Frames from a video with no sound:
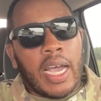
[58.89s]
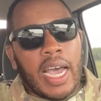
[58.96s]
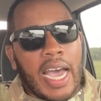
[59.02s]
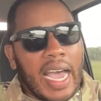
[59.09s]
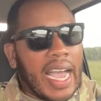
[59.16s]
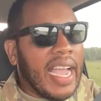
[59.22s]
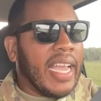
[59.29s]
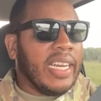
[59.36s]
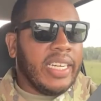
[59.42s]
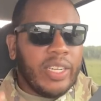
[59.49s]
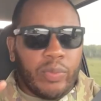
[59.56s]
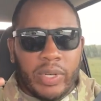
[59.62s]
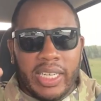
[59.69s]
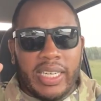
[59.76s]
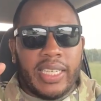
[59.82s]
highly
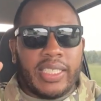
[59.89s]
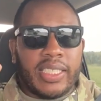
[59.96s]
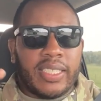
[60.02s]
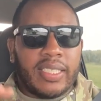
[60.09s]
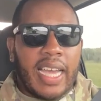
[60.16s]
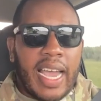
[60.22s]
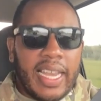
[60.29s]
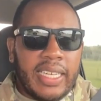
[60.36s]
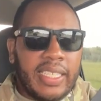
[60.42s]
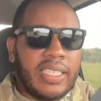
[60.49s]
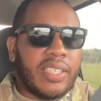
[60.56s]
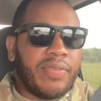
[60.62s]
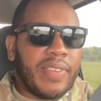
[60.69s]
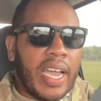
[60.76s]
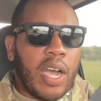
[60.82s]
religious, highly
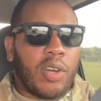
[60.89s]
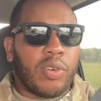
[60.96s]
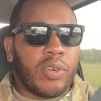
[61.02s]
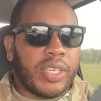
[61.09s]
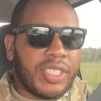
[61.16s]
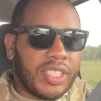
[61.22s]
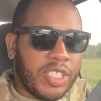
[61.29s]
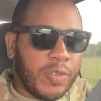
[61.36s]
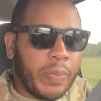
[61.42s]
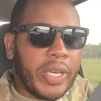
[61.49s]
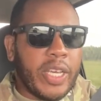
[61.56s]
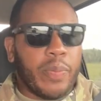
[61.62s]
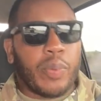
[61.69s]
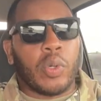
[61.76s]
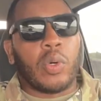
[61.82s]
devout Christian
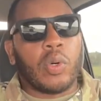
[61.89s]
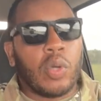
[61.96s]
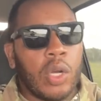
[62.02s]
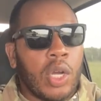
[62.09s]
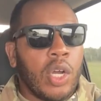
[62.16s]
people